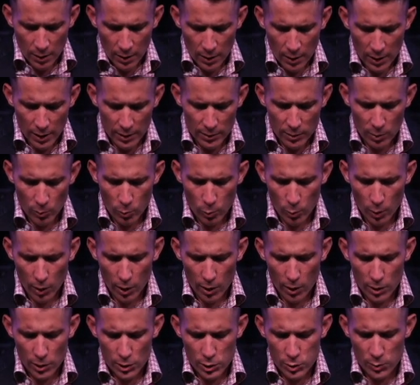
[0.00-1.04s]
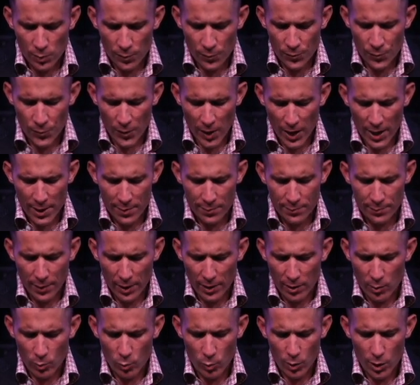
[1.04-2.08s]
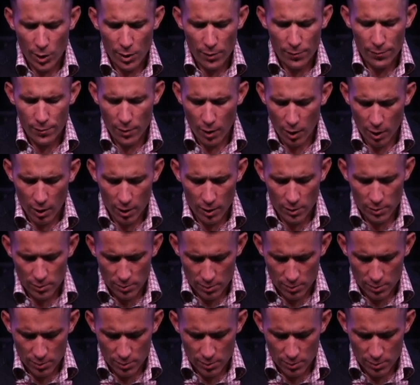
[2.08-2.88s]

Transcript: that the worlds were framed by the word of God